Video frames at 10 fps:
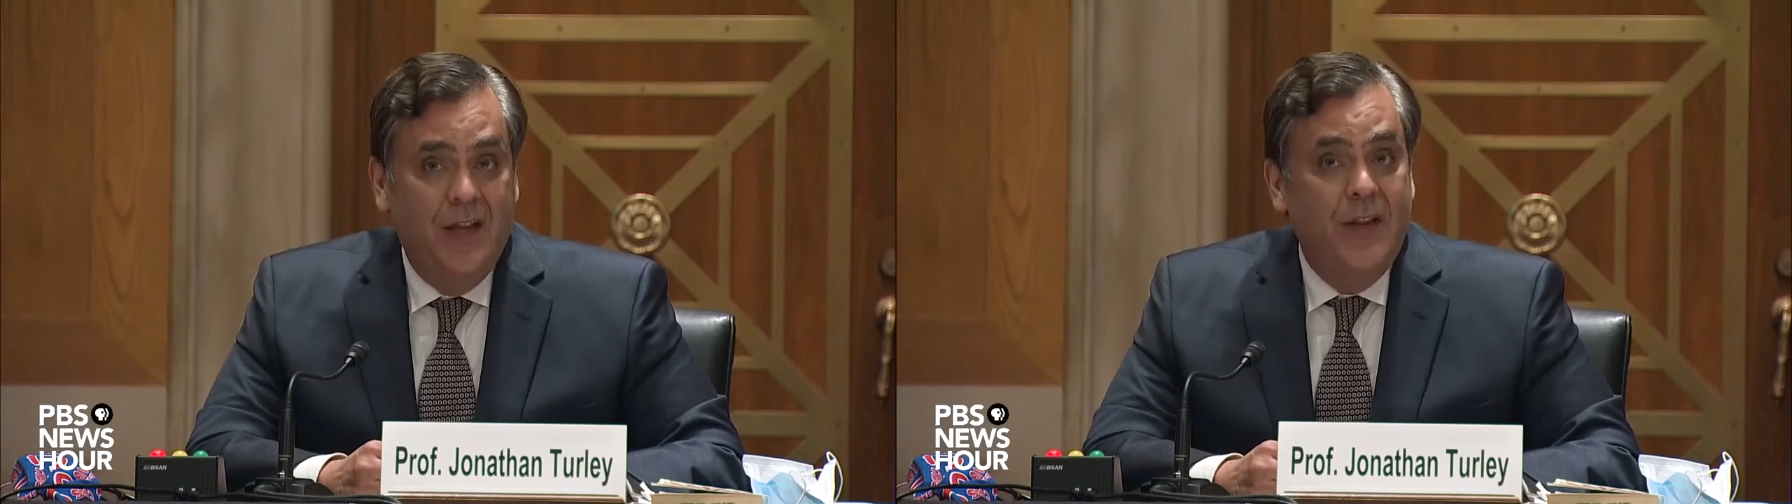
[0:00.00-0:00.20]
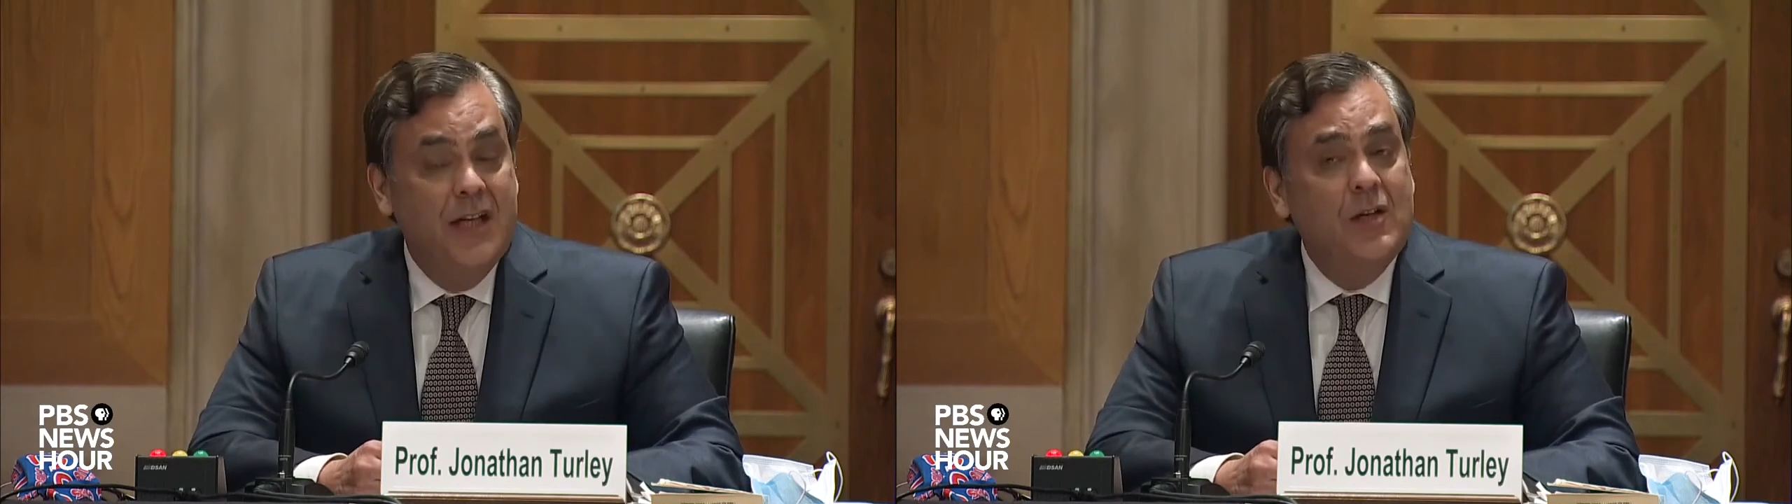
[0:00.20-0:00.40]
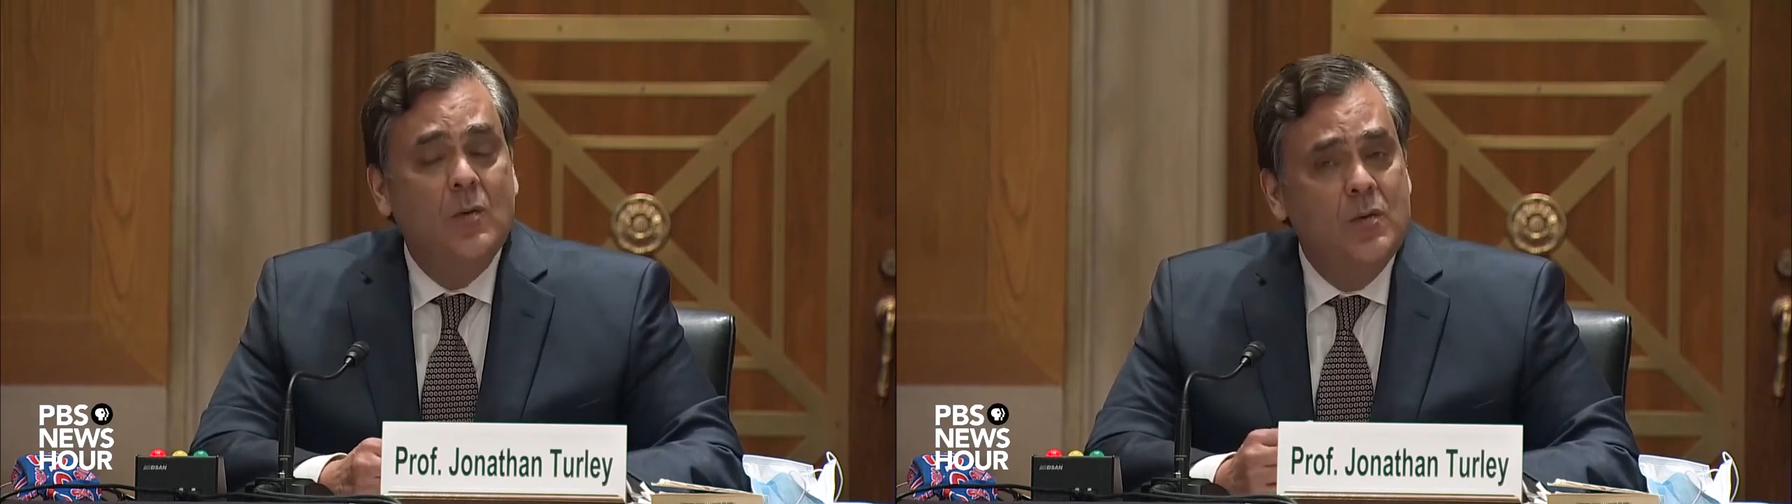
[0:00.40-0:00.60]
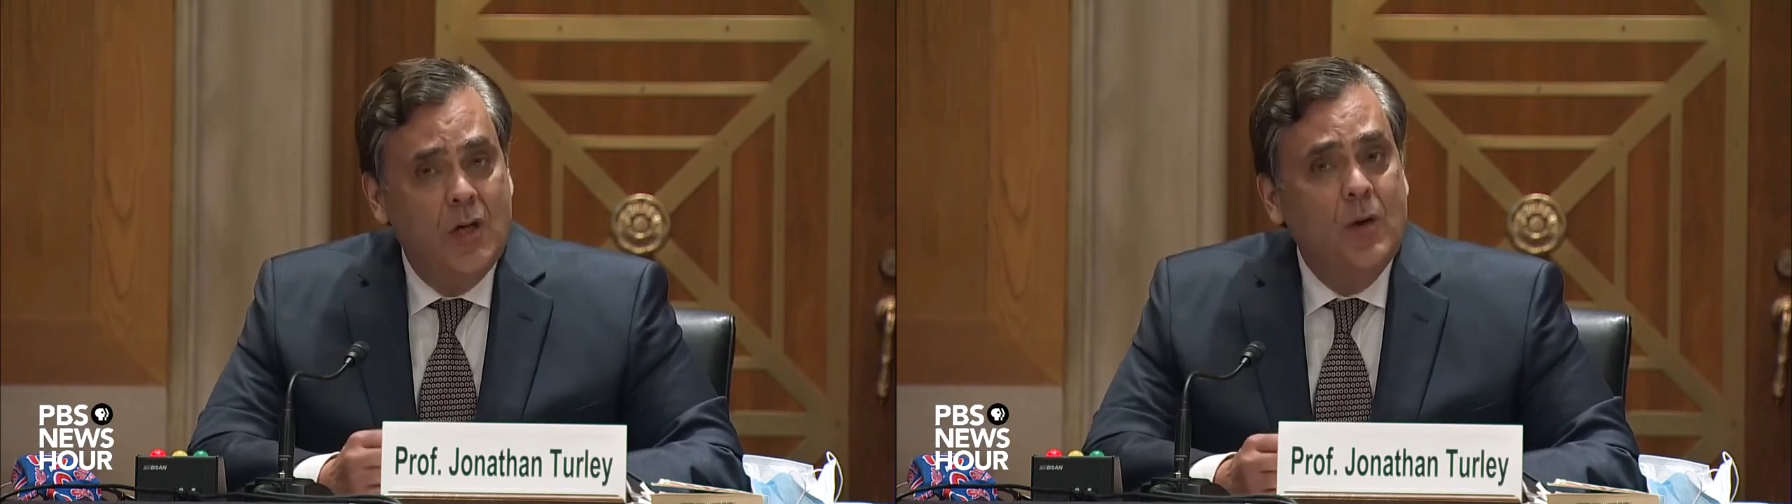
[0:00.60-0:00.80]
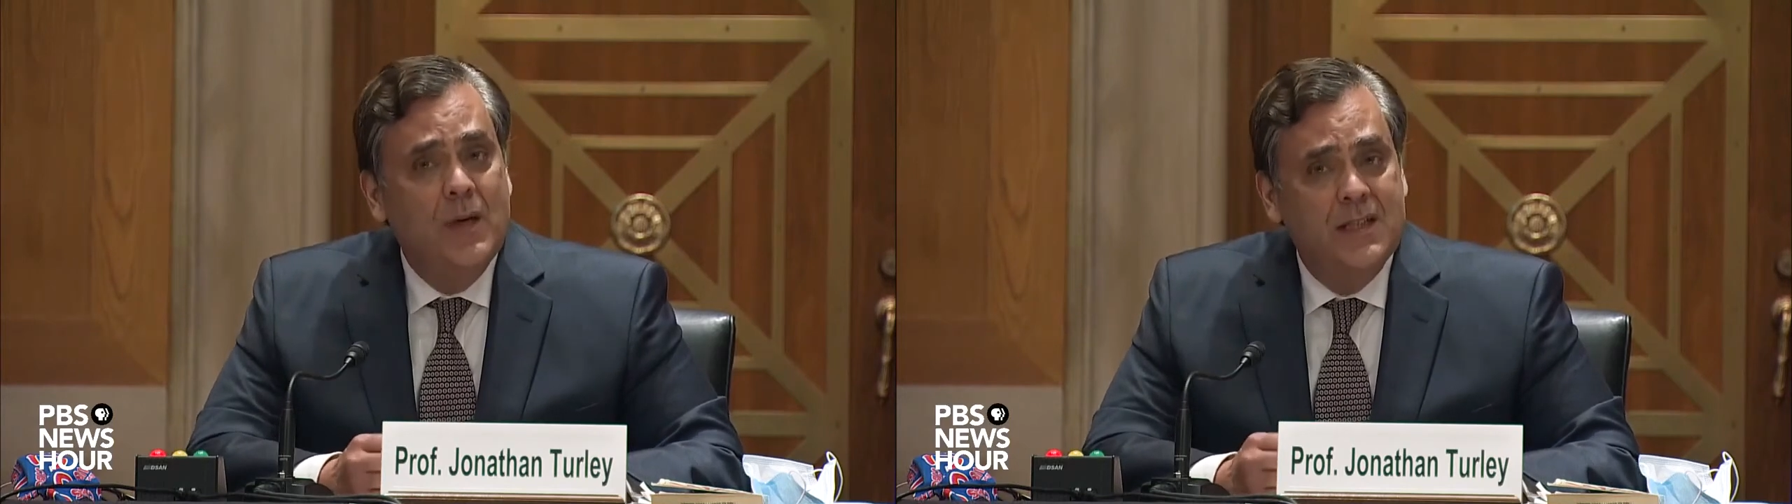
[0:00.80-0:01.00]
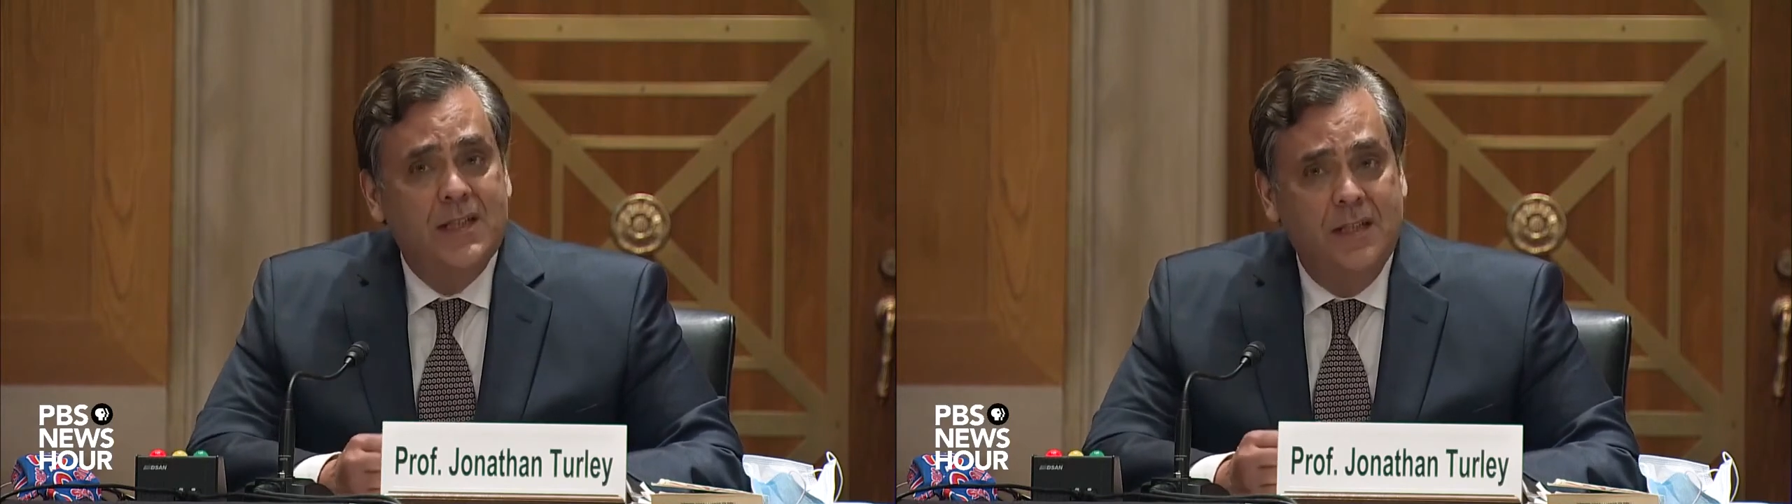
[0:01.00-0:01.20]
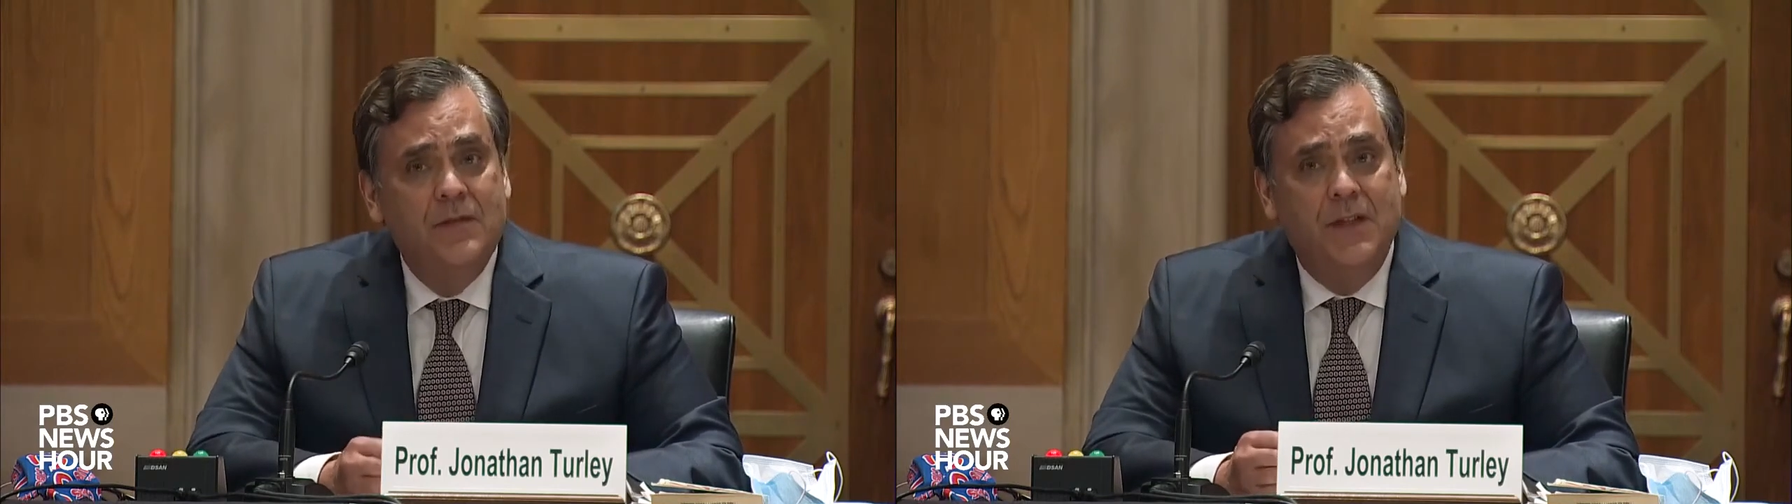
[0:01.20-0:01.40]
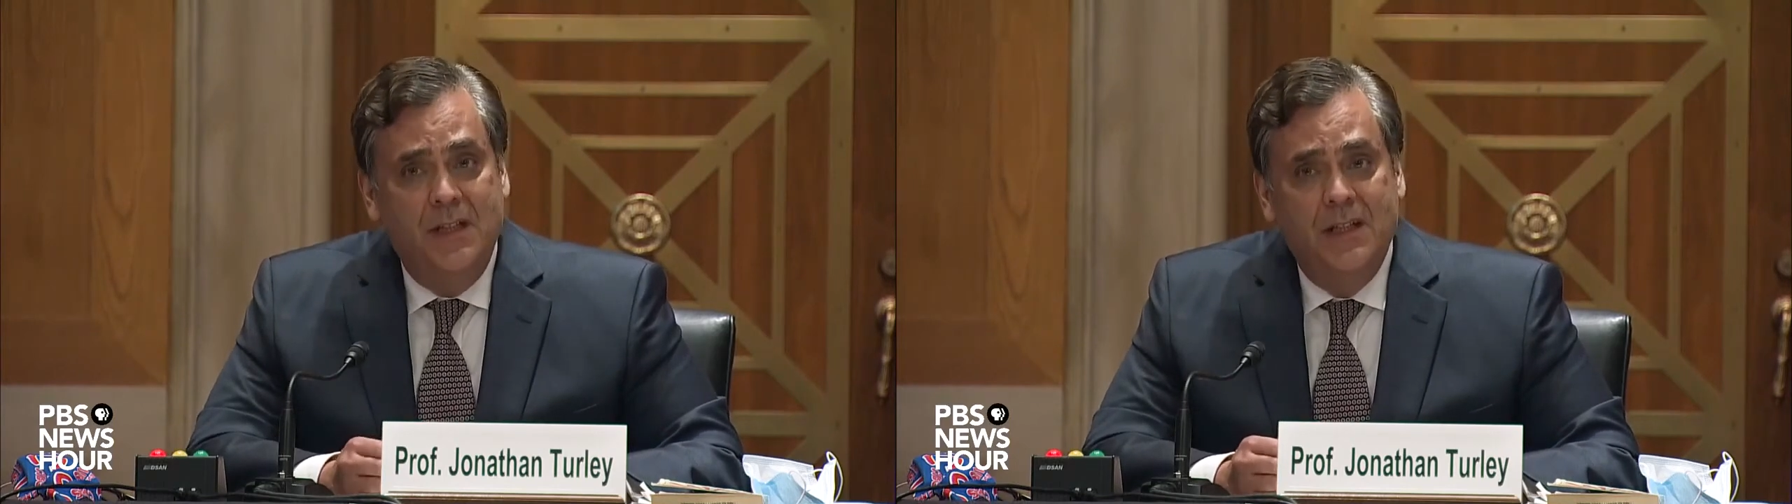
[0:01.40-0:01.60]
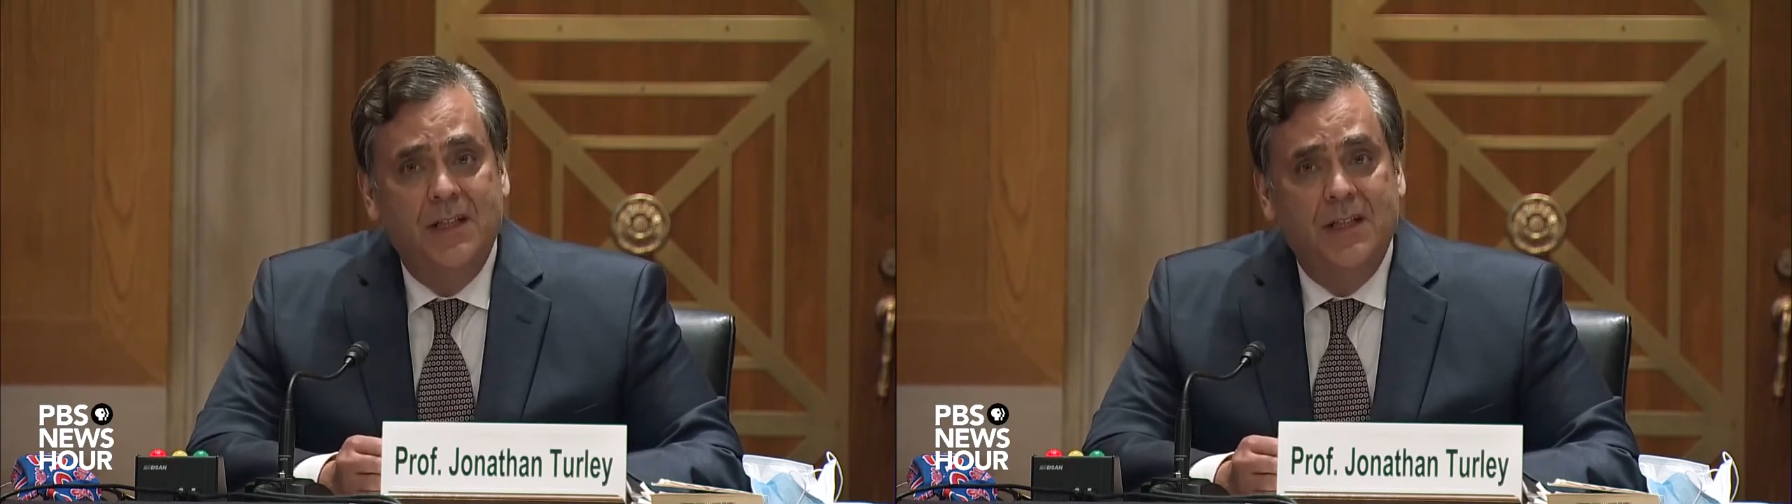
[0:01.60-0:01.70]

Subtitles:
they don't know Antifa.